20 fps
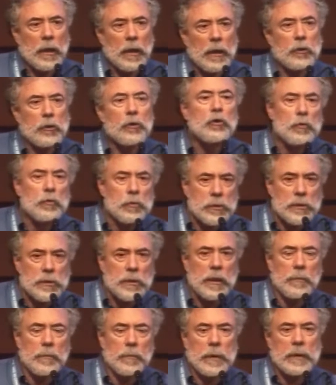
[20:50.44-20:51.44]
a new
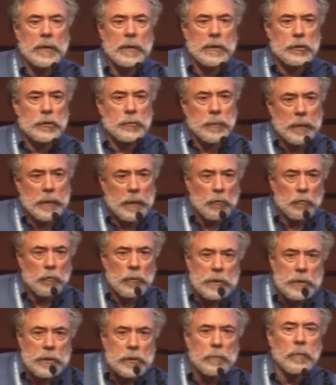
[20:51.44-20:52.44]
sediment is being
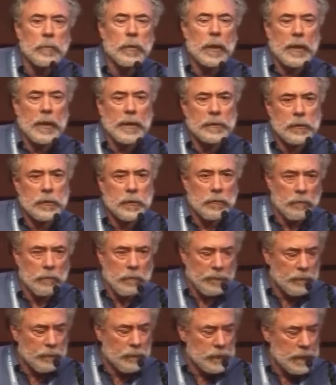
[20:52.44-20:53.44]
resupplied to the
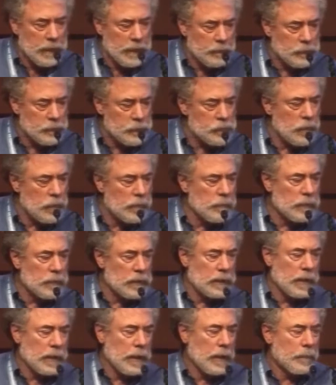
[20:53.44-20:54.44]
river downstream of
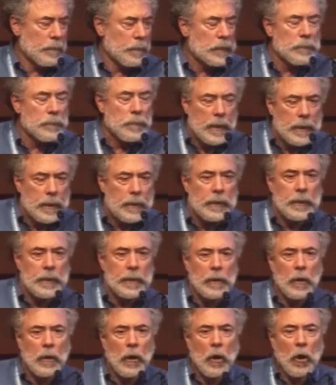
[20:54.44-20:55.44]
the dam. And
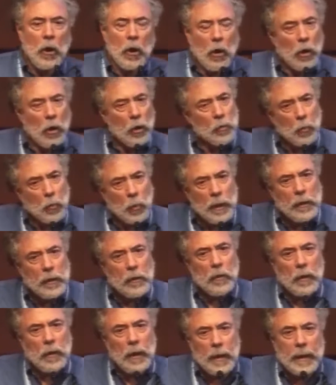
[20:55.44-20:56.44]
depending on
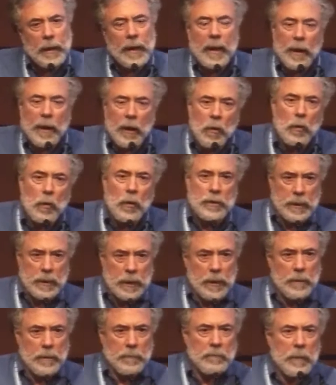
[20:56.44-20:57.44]
where and how a
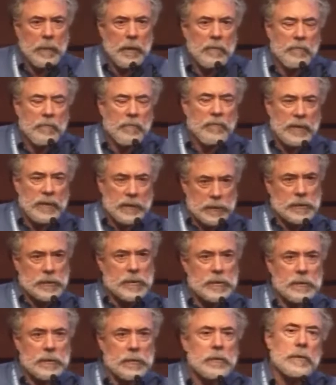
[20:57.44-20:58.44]
dam
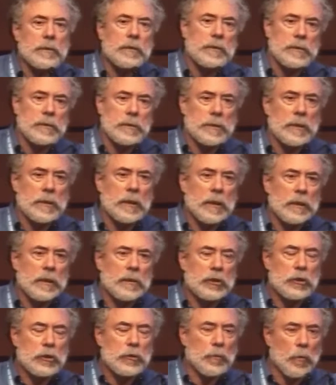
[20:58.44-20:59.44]
fits into this
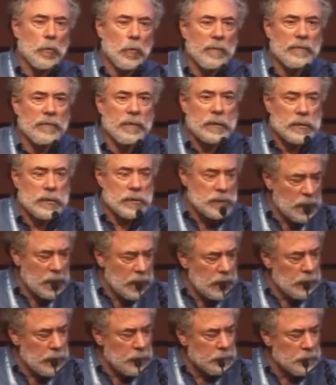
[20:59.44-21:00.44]
geomorphic
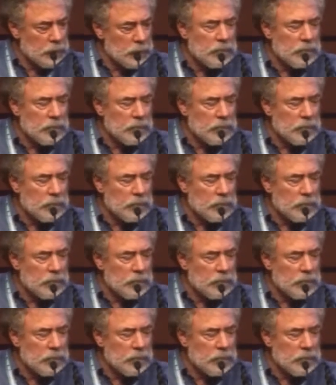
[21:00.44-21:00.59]
scheme